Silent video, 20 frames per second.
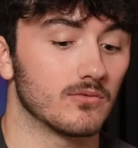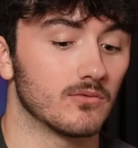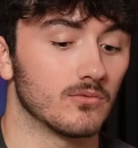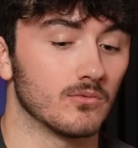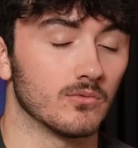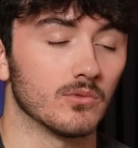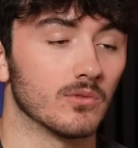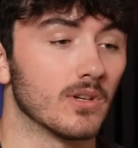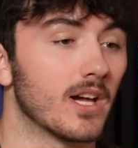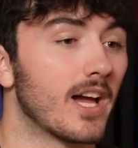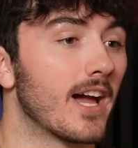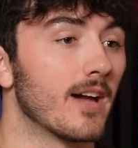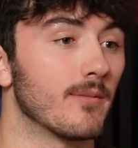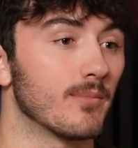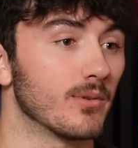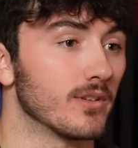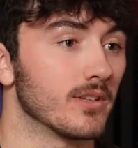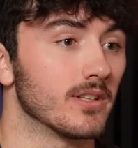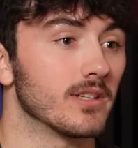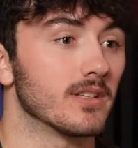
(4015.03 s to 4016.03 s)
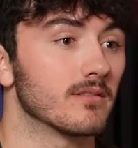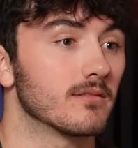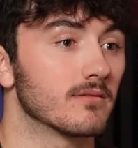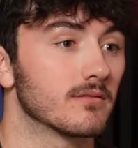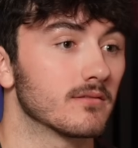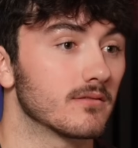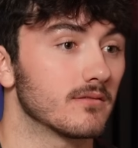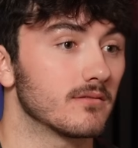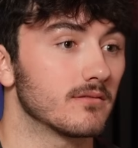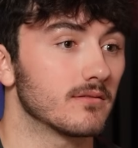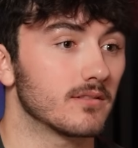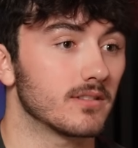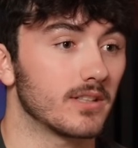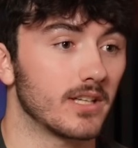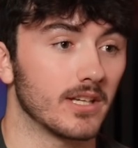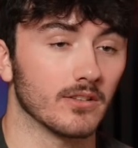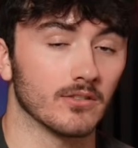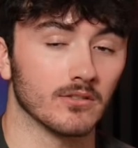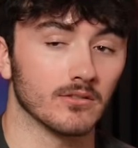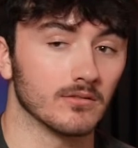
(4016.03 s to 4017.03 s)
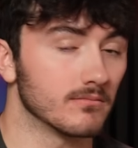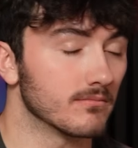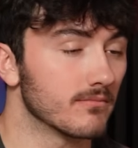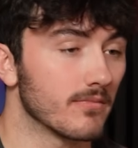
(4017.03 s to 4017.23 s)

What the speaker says: will happily kill